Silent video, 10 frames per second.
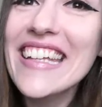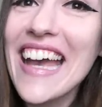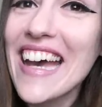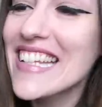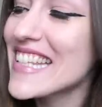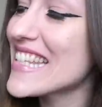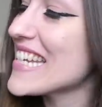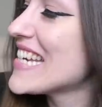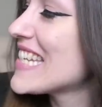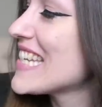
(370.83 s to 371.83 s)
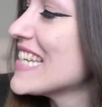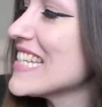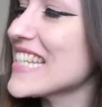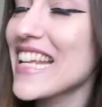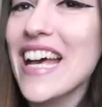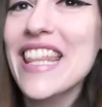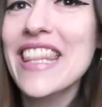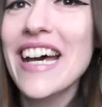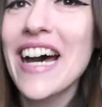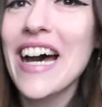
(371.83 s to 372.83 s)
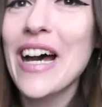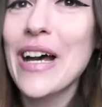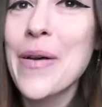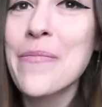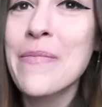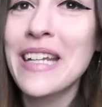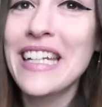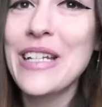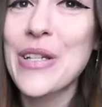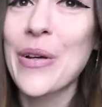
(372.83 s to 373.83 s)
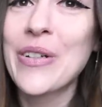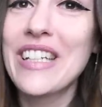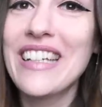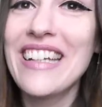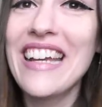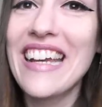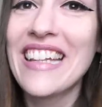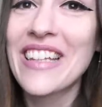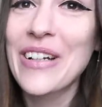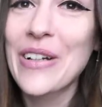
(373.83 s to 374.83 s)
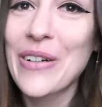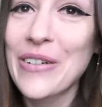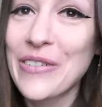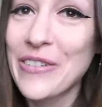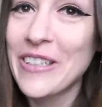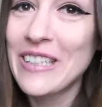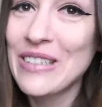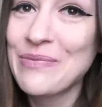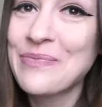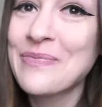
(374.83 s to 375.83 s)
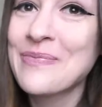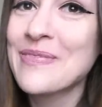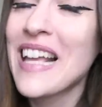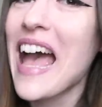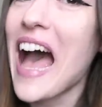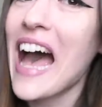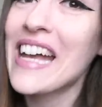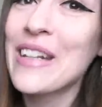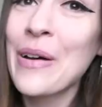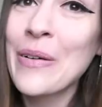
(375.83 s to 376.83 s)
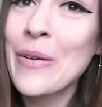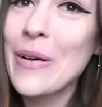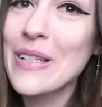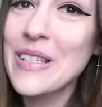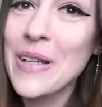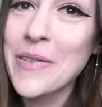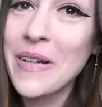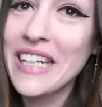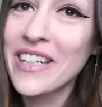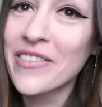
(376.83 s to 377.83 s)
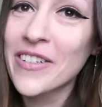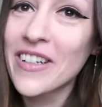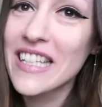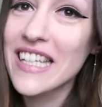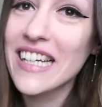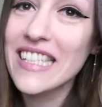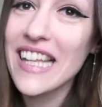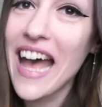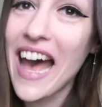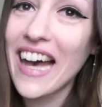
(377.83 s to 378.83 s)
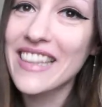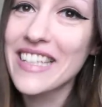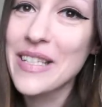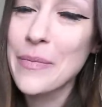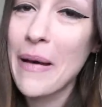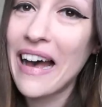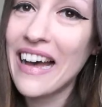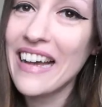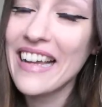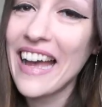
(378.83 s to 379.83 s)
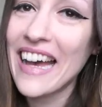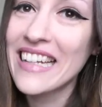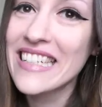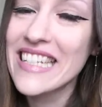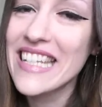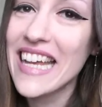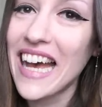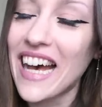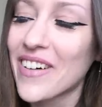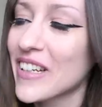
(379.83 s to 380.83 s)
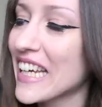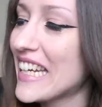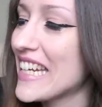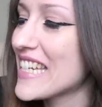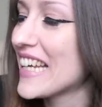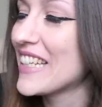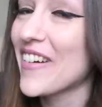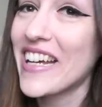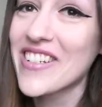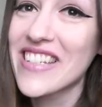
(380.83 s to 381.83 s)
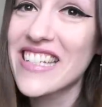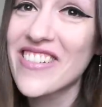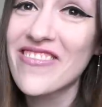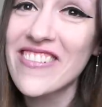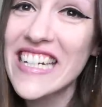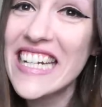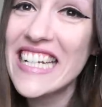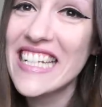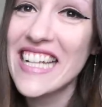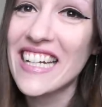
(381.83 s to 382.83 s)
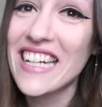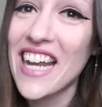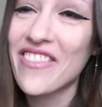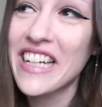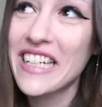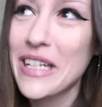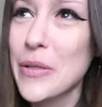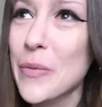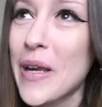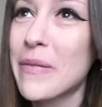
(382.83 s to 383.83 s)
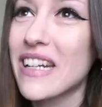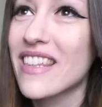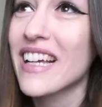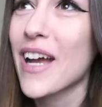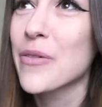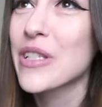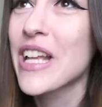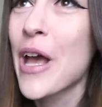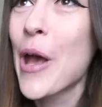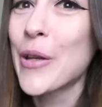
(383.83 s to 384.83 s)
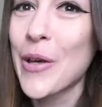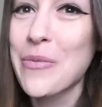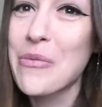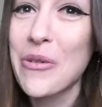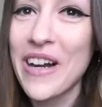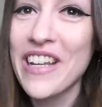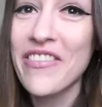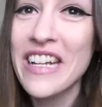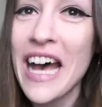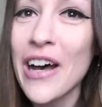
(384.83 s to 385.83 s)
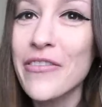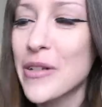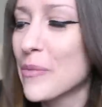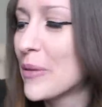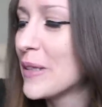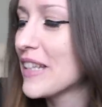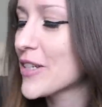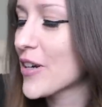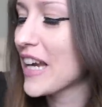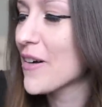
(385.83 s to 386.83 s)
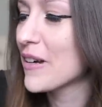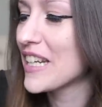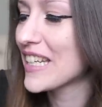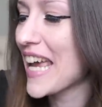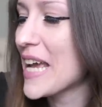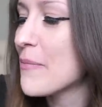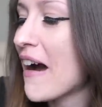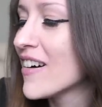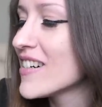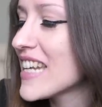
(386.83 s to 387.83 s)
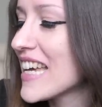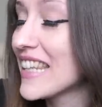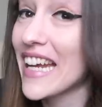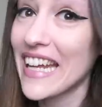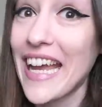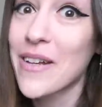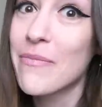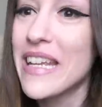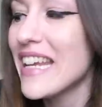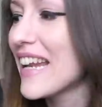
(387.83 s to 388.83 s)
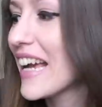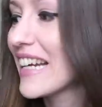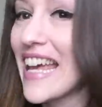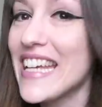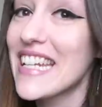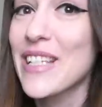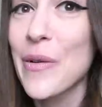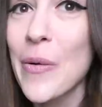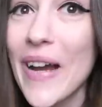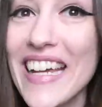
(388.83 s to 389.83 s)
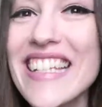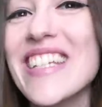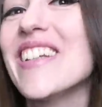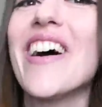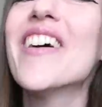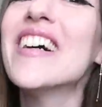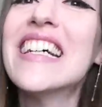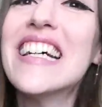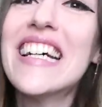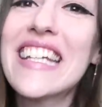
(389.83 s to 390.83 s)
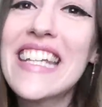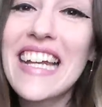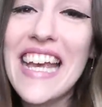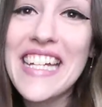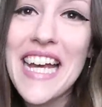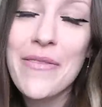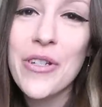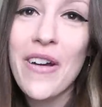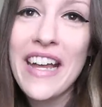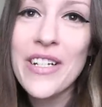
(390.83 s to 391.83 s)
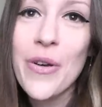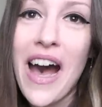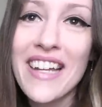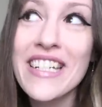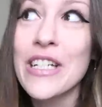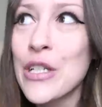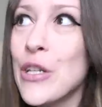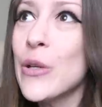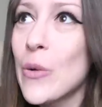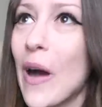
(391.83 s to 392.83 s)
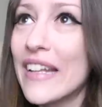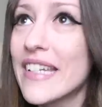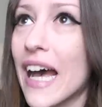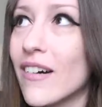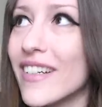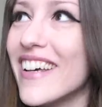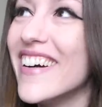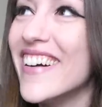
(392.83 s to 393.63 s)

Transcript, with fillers: Yes, it is the mini Jodie in the chlorophyll. I know so many influencers had this bag and ah, what can I tell you, I just really started loving it as well, but I think I was not brave enough to pull the trigger when it came out. And then again, me, like late as always, you know, a year later I'm trying to hunt a new one down.